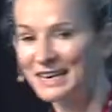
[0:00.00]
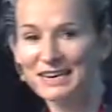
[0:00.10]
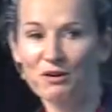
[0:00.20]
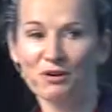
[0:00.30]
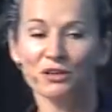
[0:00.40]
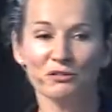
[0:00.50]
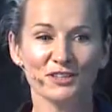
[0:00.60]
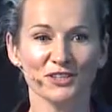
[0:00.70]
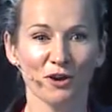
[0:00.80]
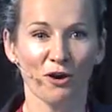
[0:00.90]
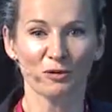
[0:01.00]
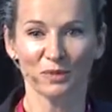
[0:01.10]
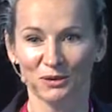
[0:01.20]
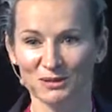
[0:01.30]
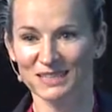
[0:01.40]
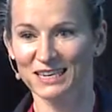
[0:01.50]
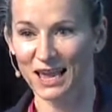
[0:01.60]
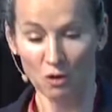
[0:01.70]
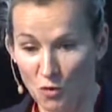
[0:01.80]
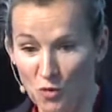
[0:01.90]
Now I use dog because they're
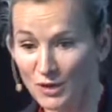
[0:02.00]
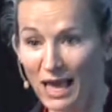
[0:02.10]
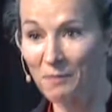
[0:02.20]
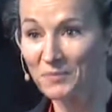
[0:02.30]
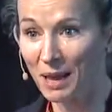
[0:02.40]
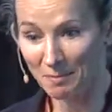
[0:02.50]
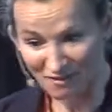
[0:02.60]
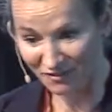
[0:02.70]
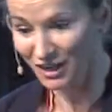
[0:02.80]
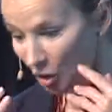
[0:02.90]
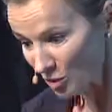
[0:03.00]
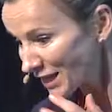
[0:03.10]
like, oh, yum, yum, muffin, oh,